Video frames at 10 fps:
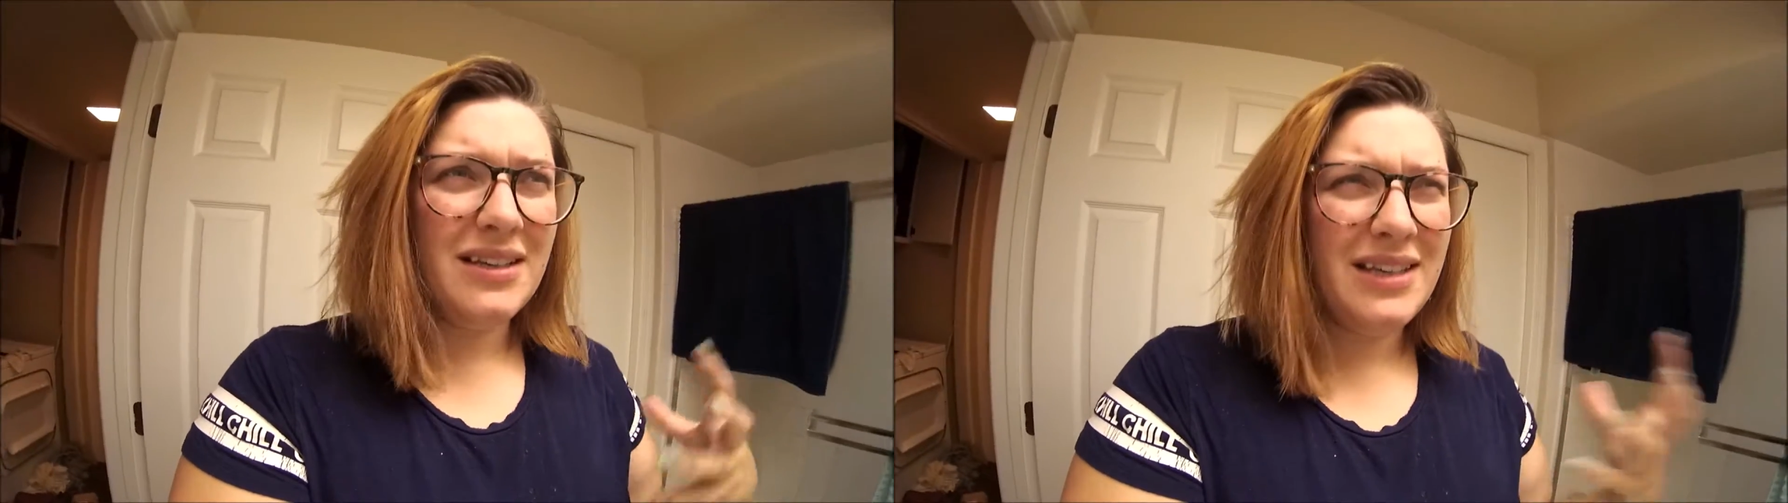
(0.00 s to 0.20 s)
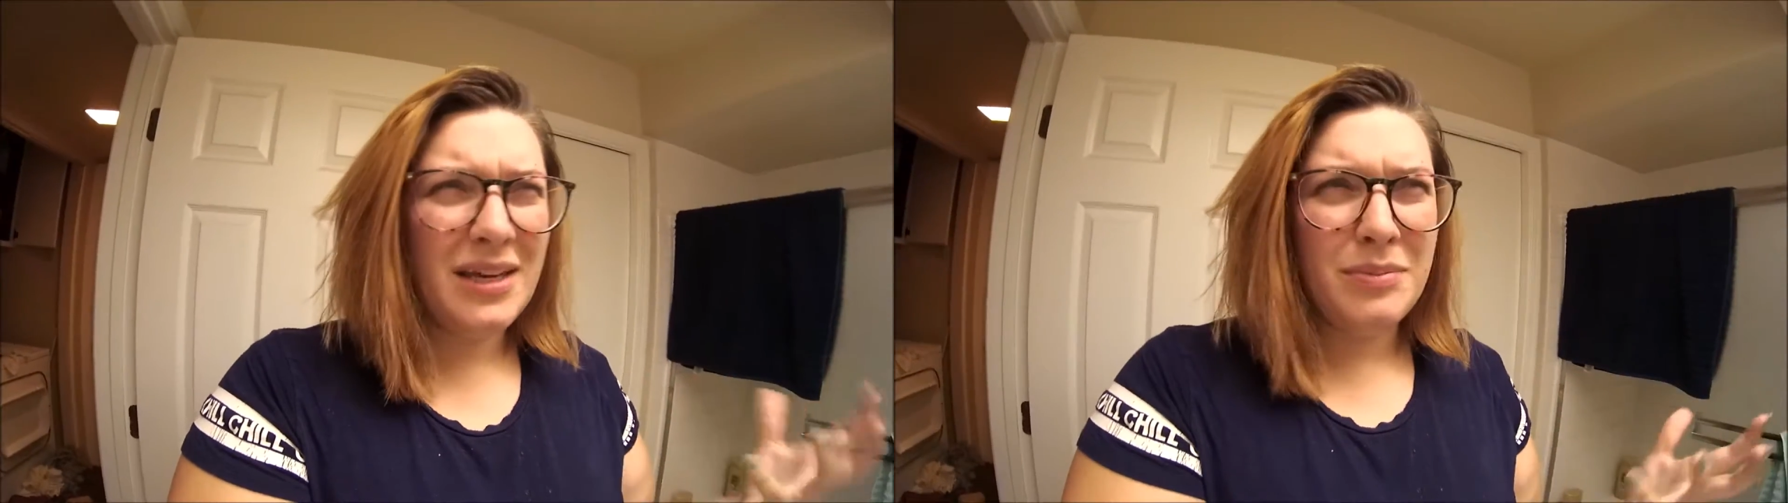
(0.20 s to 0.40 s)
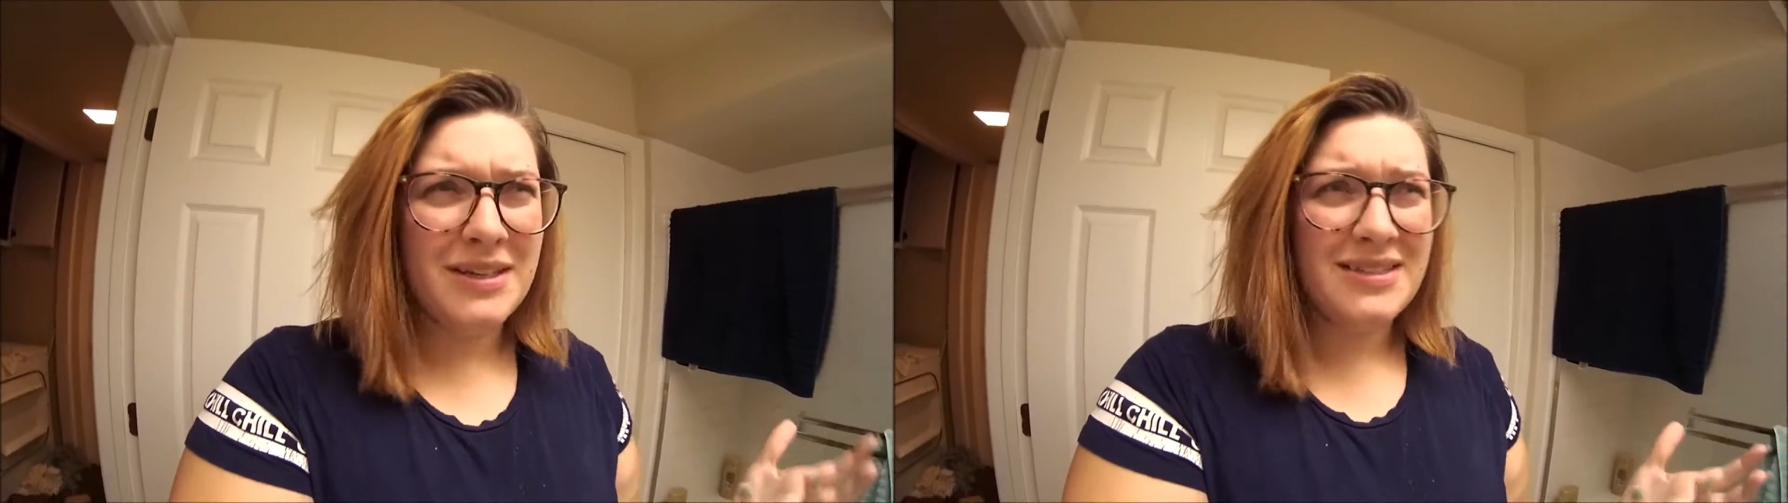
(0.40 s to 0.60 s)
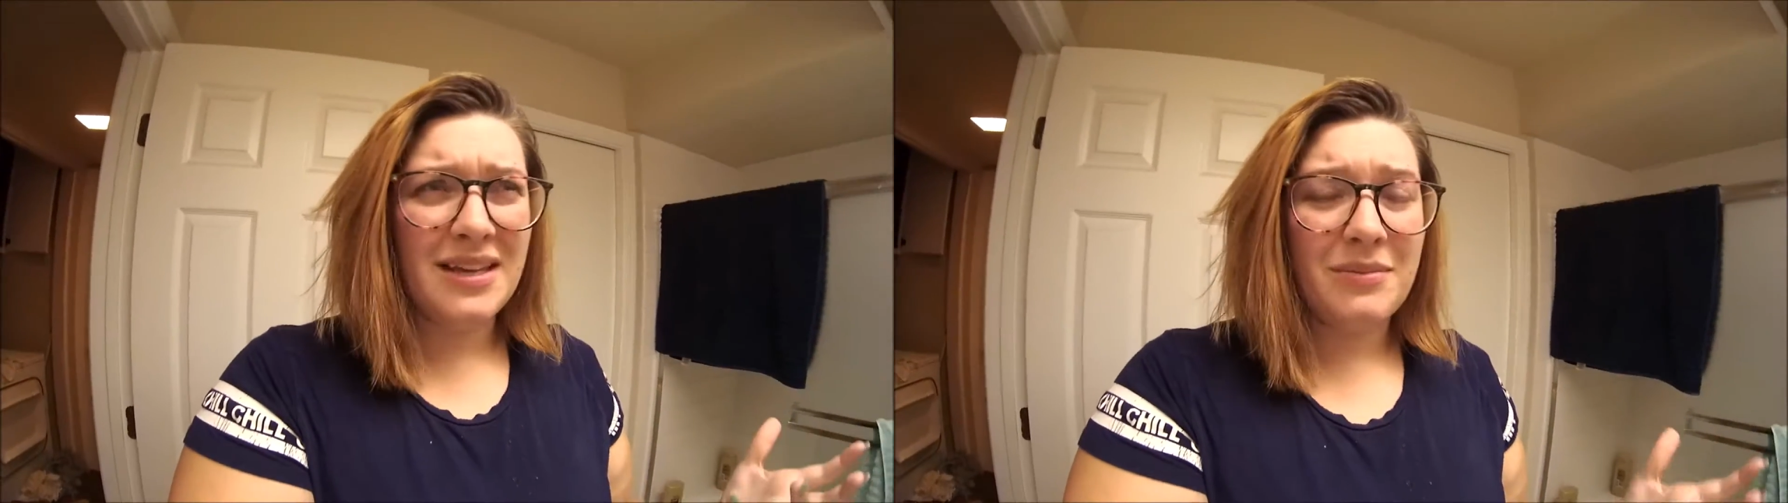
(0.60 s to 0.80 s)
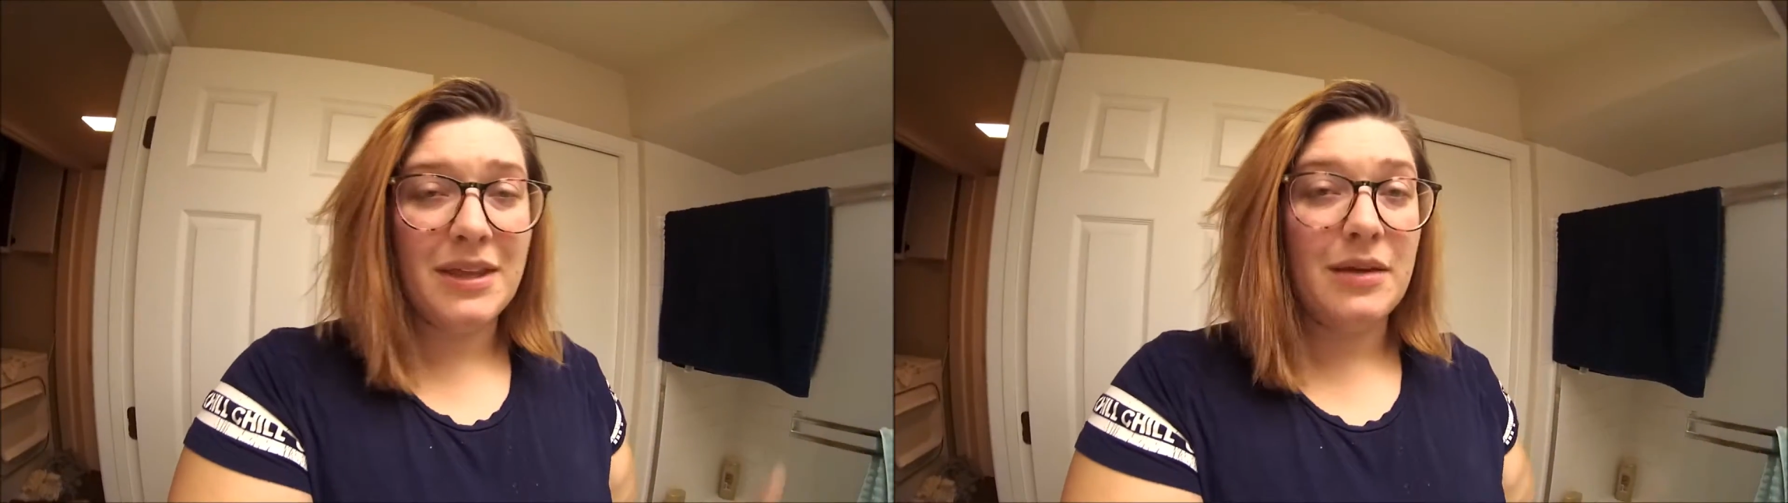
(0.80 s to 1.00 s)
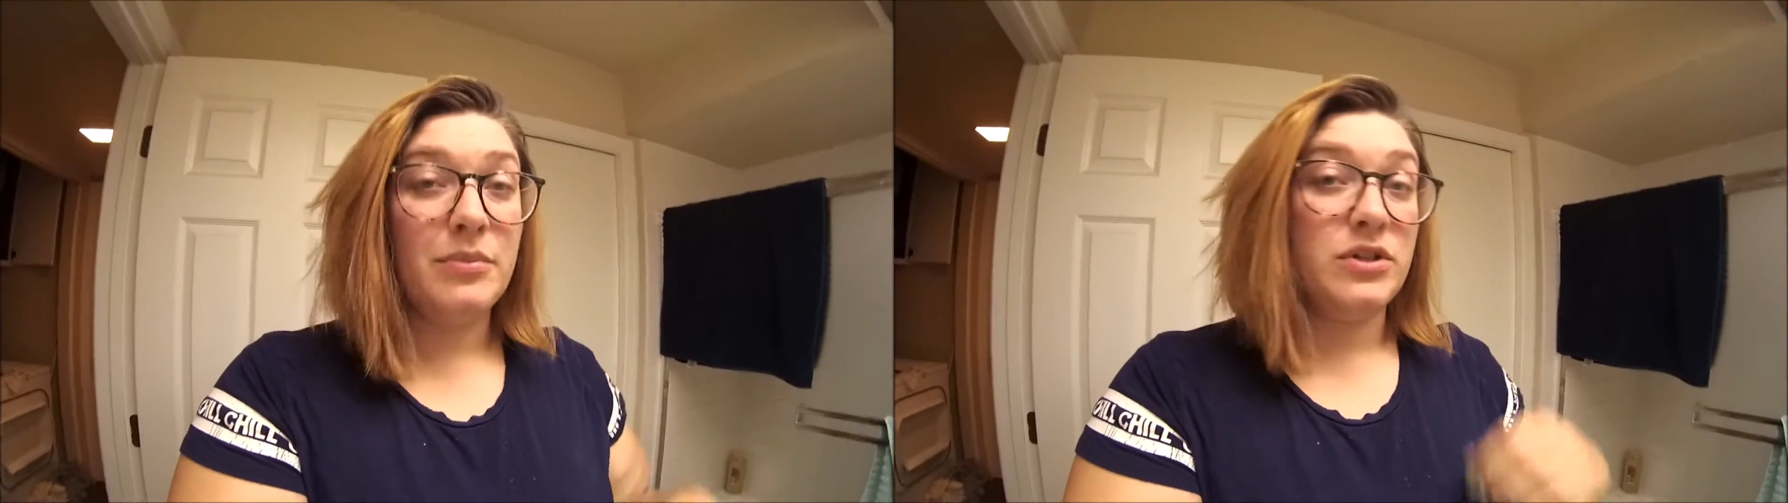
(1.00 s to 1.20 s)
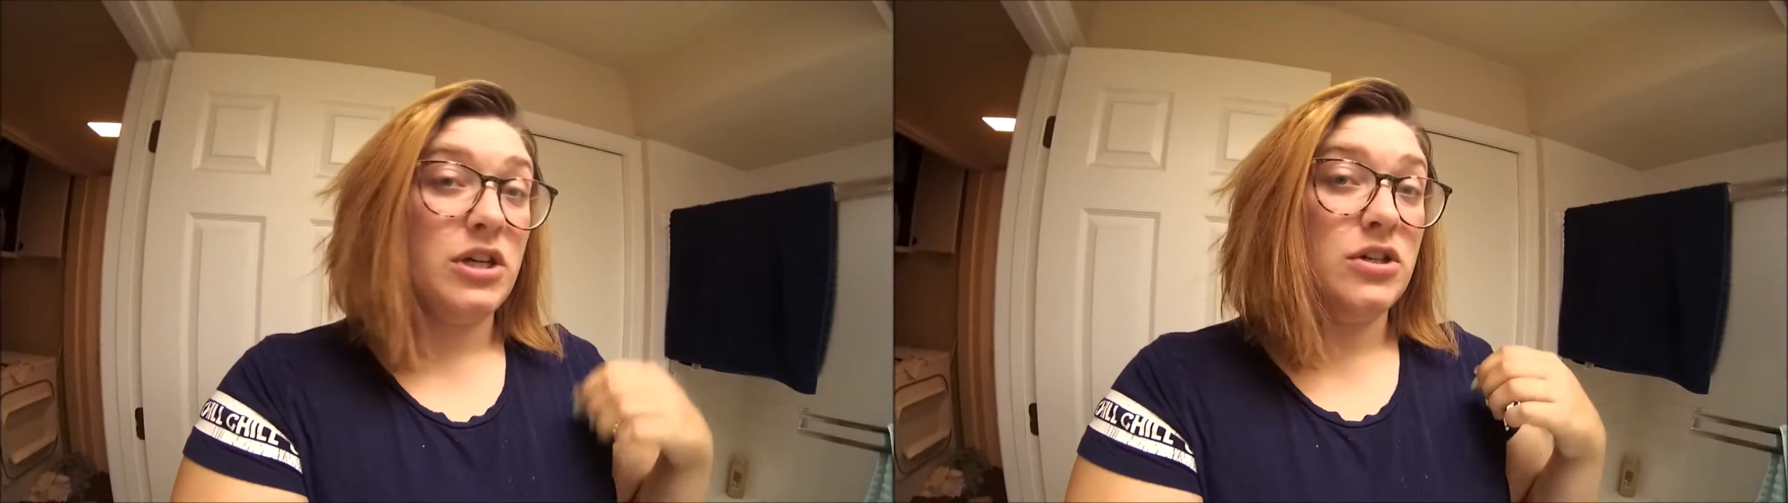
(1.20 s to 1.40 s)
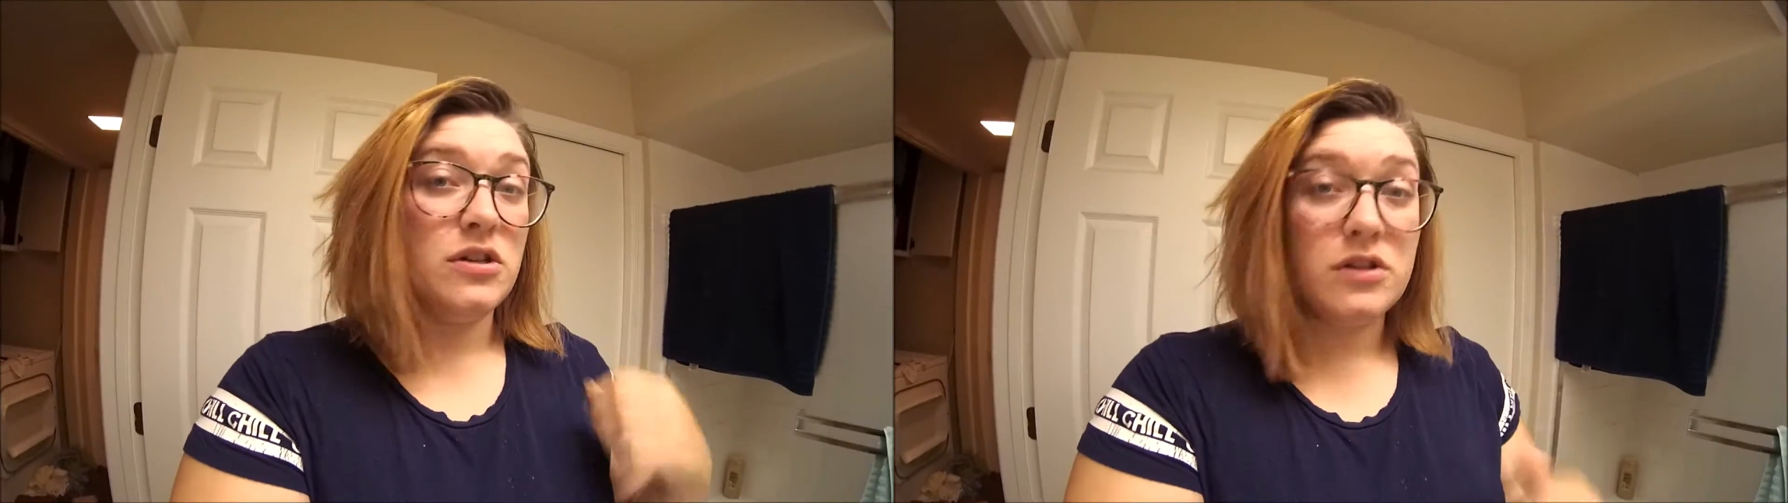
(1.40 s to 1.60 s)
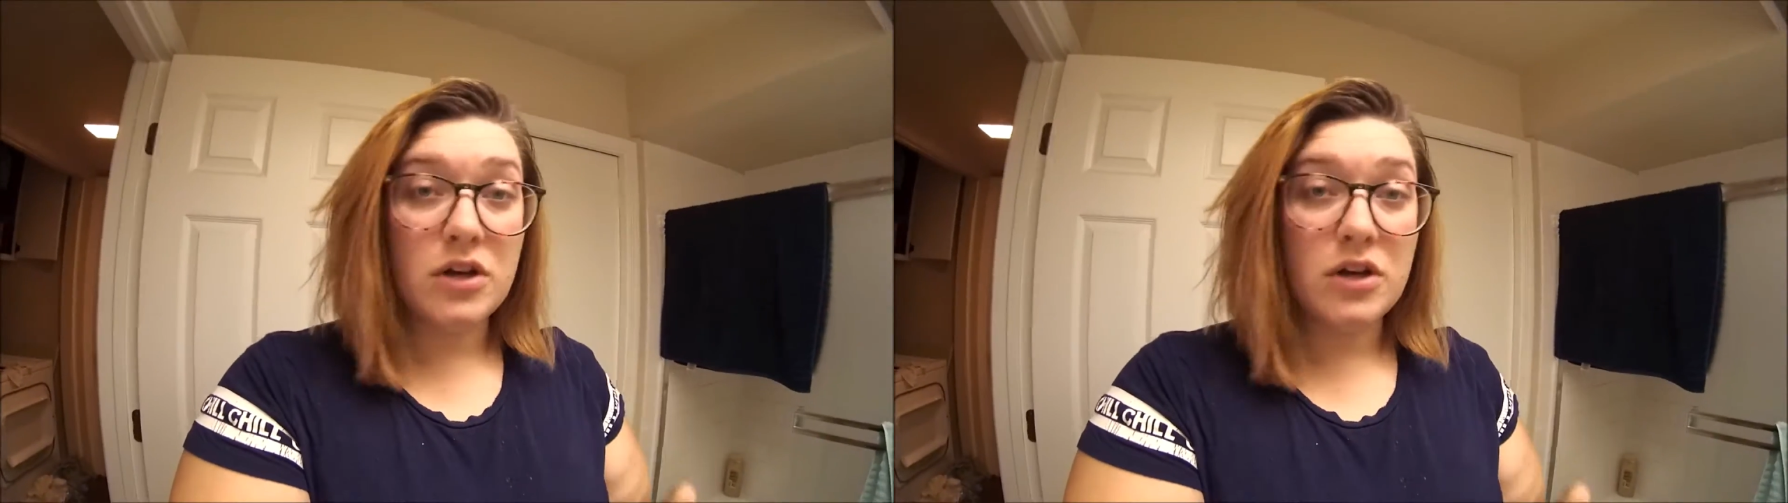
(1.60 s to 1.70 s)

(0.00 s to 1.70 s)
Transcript: keep this same thing but change the